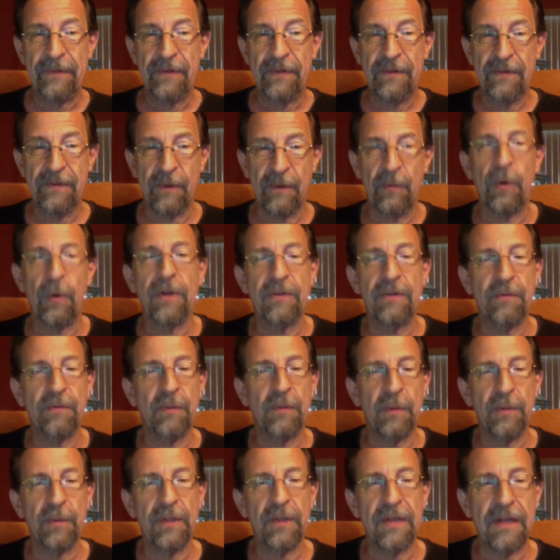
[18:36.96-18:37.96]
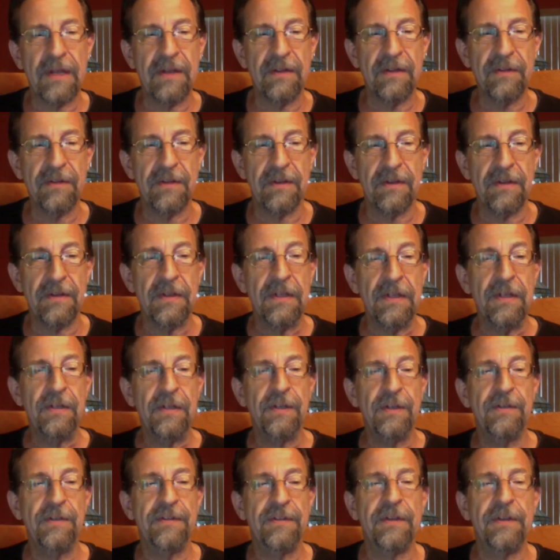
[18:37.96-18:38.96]
So what's when we get into,
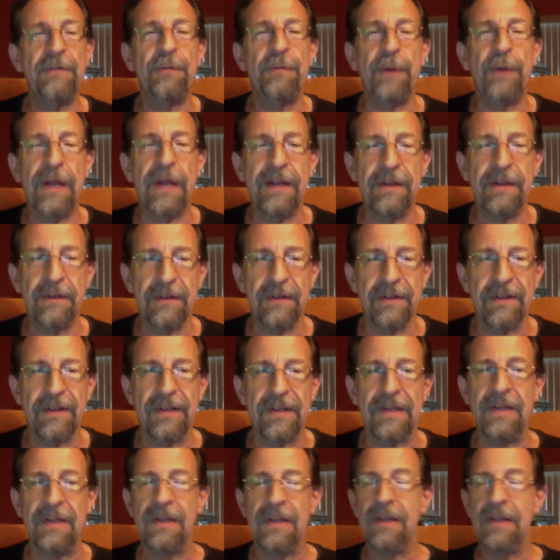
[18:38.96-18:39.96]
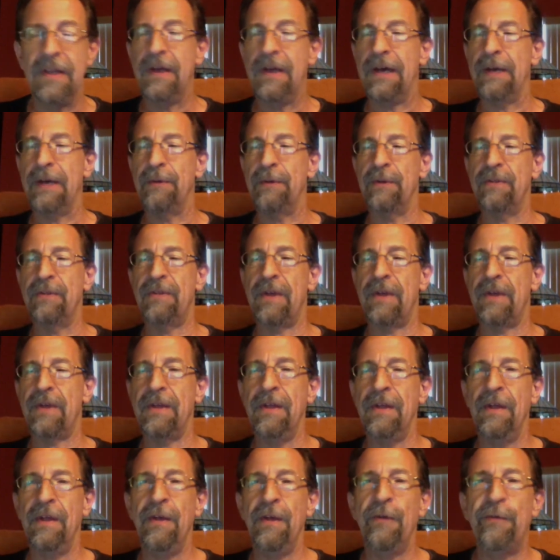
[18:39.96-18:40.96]
you said regularly, I would
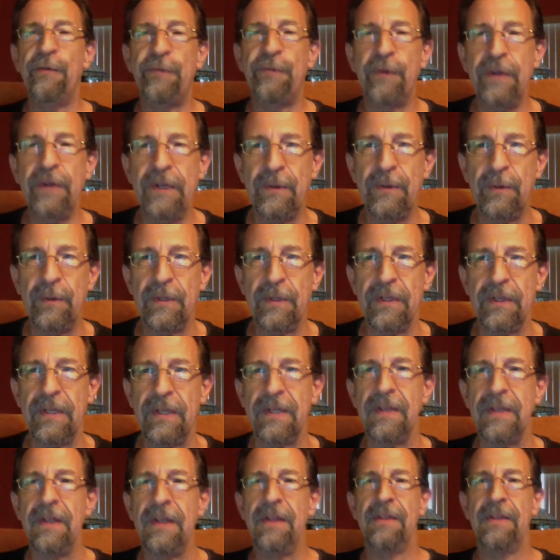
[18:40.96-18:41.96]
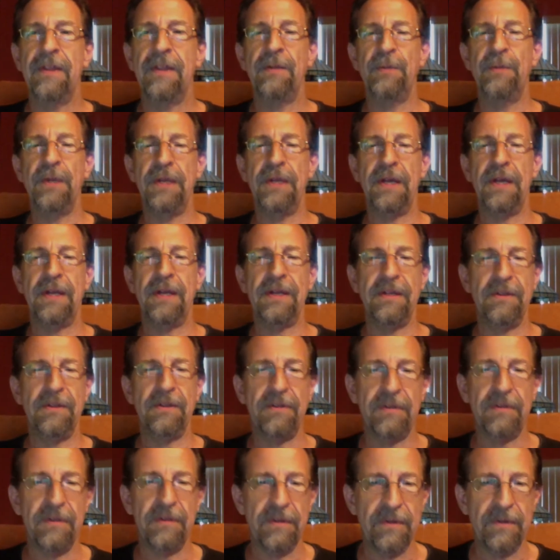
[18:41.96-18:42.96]
say frequently. Then we get
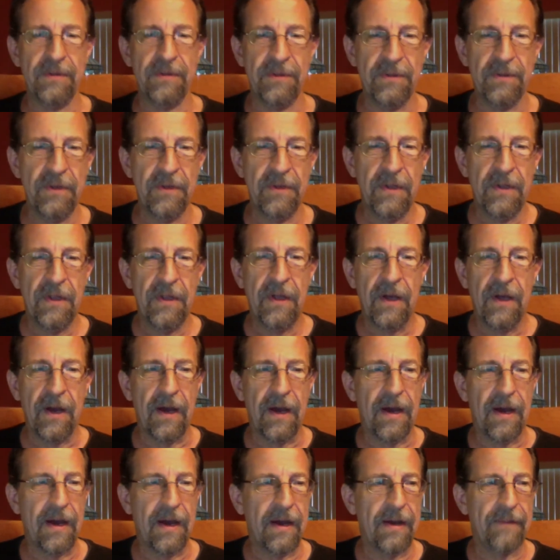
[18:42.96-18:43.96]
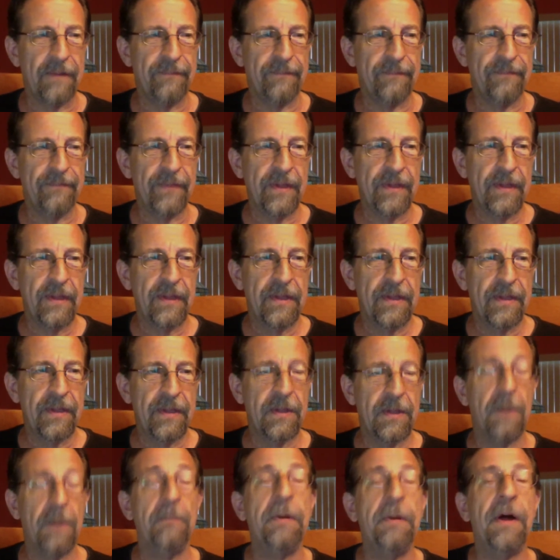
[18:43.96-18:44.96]
into
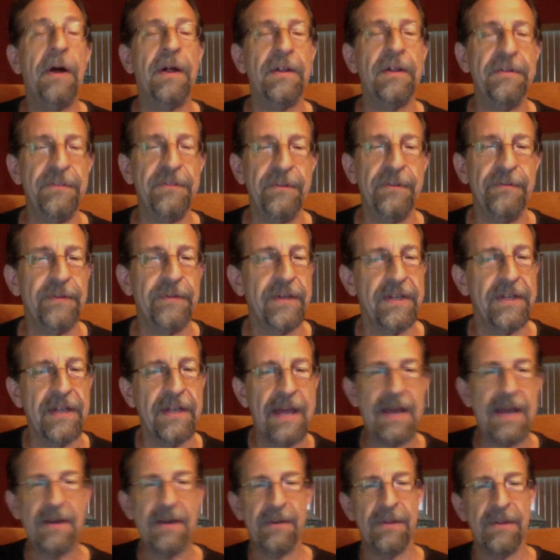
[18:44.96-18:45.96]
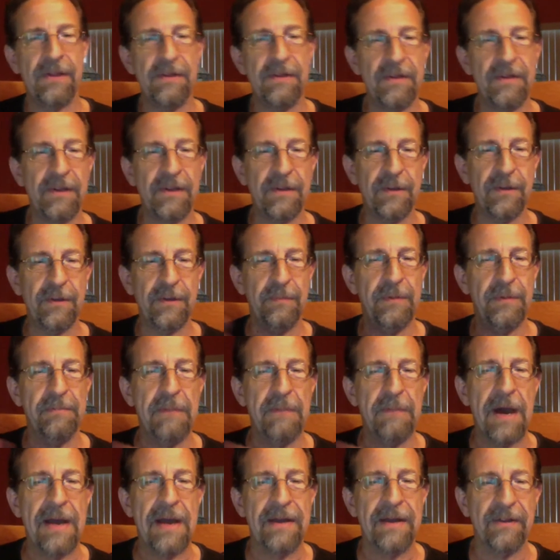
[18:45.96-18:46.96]
compulsively. Now there could be
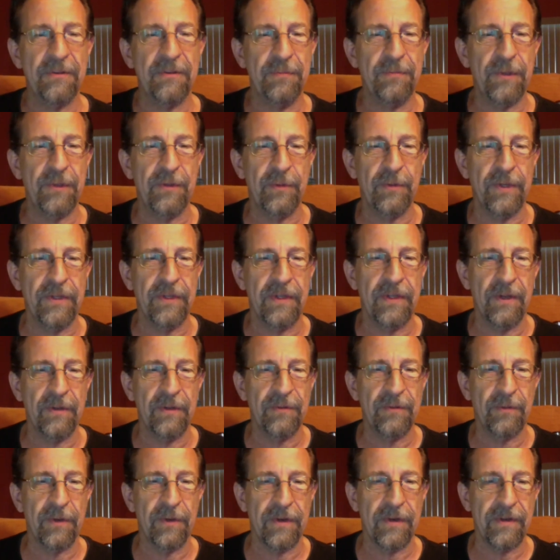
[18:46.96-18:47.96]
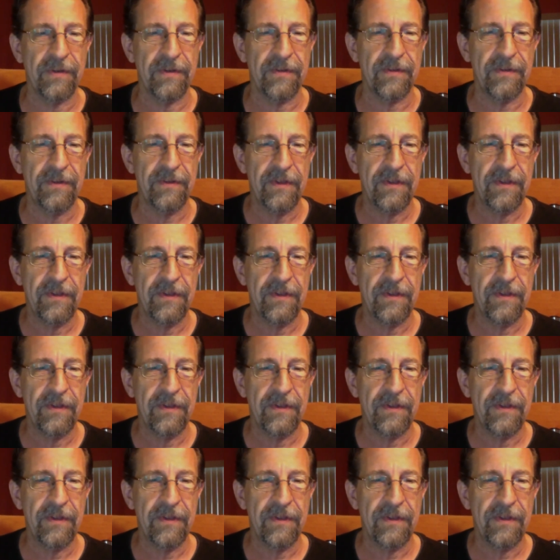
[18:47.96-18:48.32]
miles between those words.